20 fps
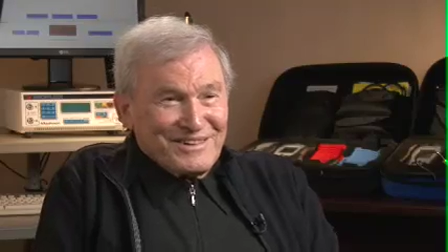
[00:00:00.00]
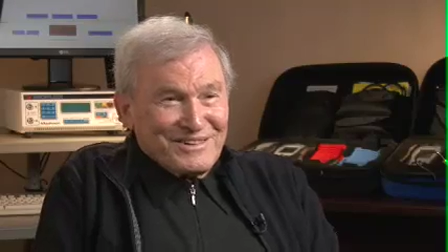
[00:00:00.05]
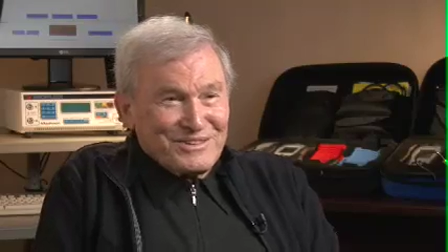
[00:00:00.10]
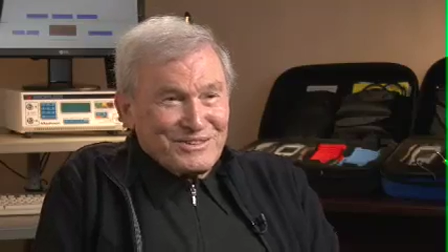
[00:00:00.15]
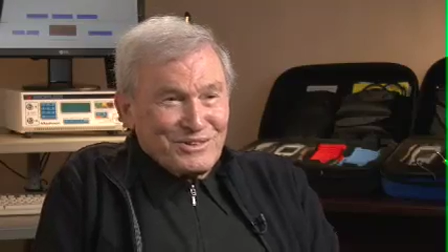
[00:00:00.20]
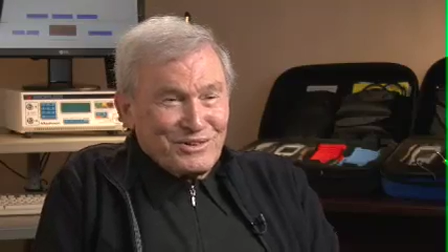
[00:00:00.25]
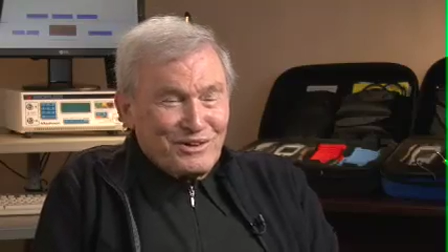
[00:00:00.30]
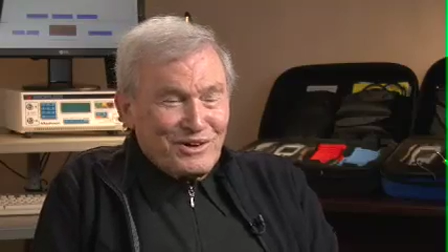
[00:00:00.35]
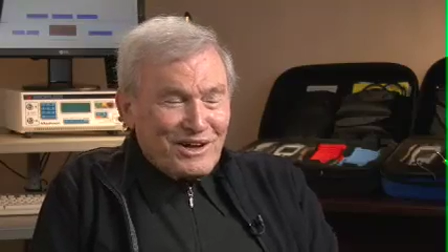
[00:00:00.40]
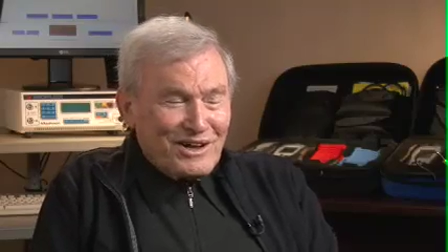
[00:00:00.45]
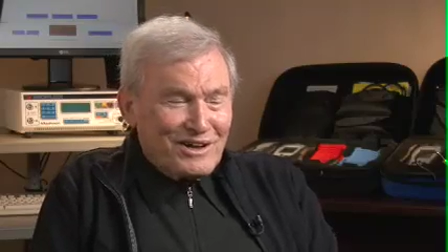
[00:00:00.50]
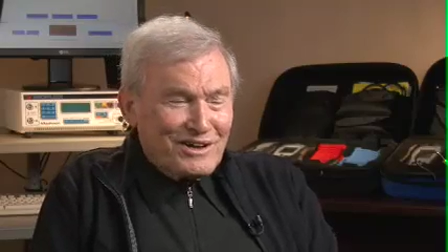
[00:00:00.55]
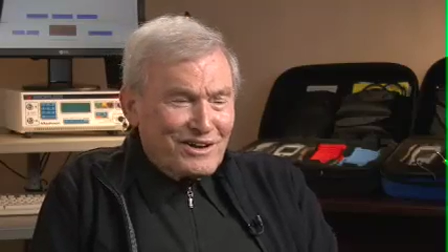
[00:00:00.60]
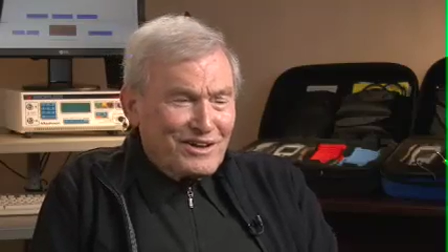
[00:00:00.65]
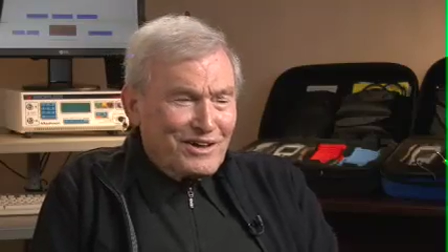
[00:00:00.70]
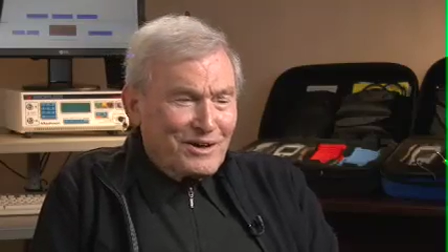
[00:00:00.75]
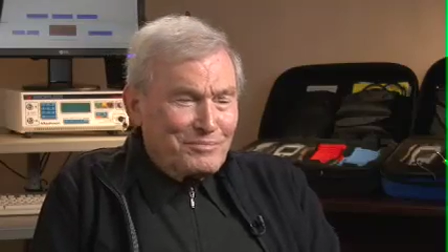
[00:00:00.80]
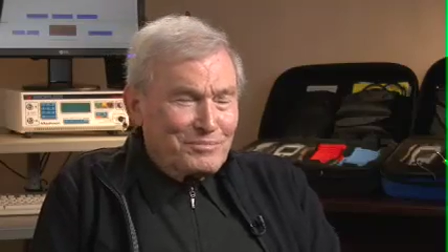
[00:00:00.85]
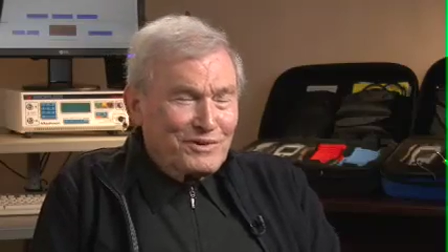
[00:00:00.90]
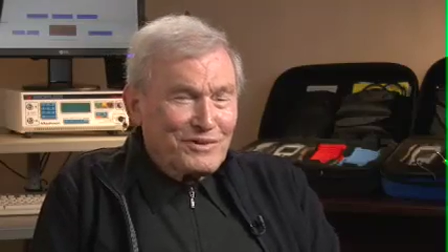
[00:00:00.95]
So I had a
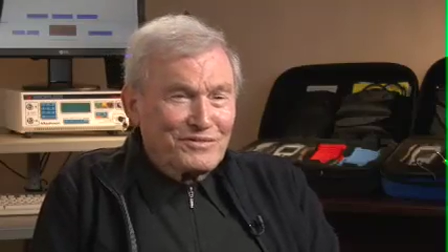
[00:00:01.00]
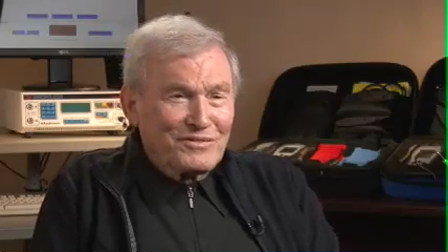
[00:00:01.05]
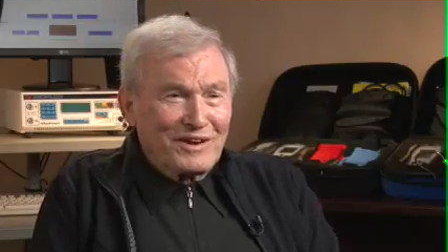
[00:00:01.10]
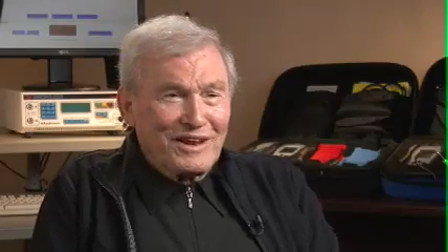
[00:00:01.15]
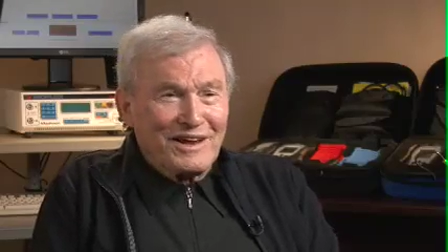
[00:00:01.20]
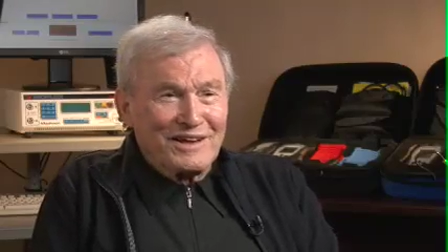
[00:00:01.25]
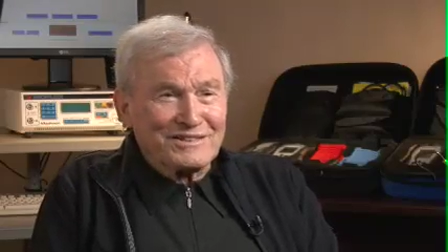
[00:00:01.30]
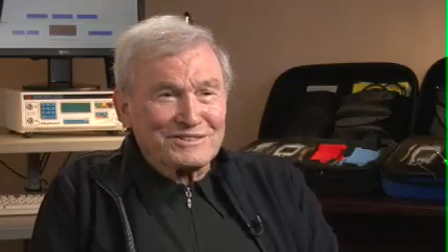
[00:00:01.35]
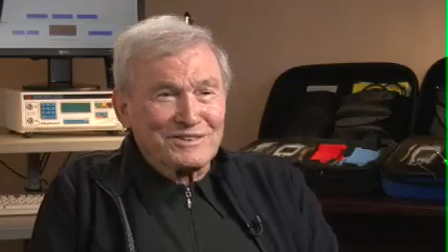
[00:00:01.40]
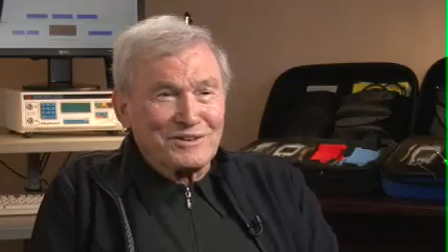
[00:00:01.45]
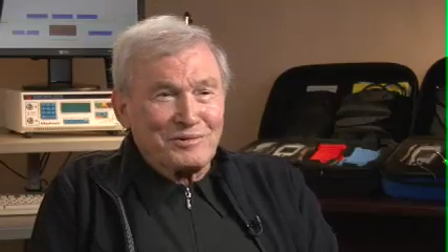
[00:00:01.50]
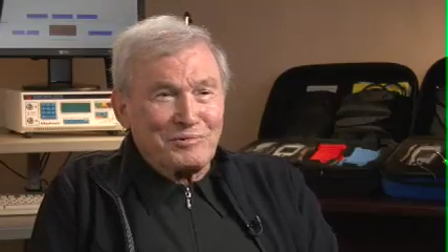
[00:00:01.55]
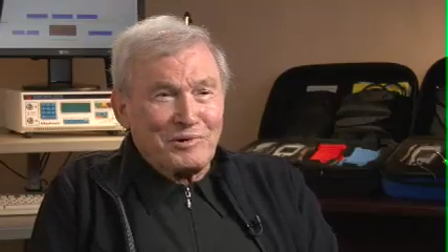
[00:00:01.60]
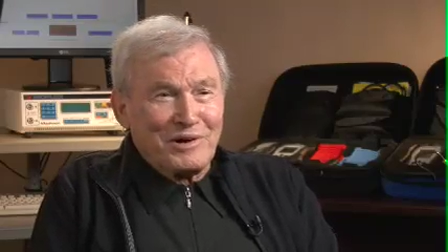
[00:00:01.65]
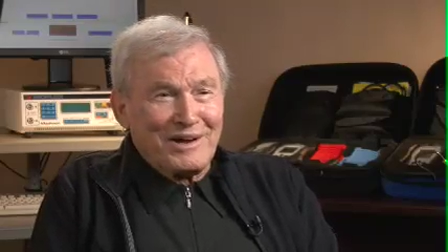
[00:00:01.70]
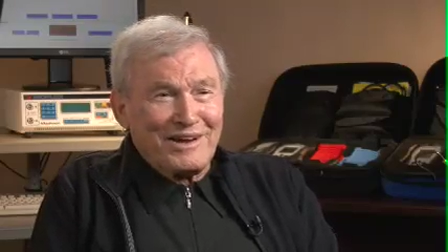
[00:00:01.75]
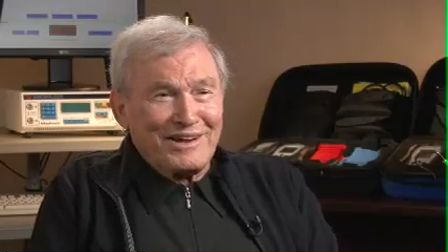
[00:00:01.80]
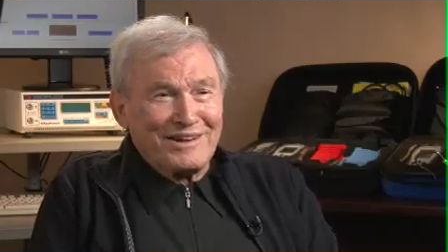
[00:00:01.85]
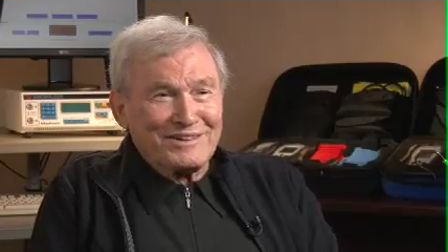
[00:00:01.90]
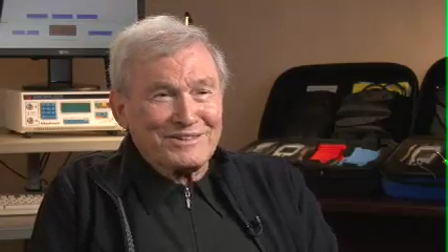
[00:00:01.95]
couple of glasses of
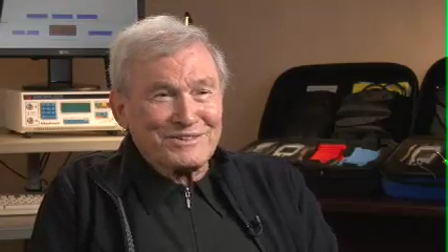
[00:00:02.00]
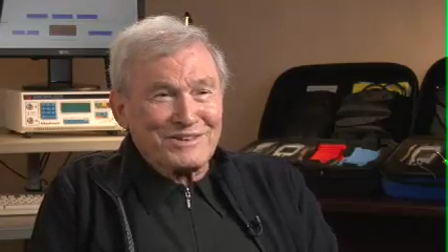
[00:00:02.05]
wine,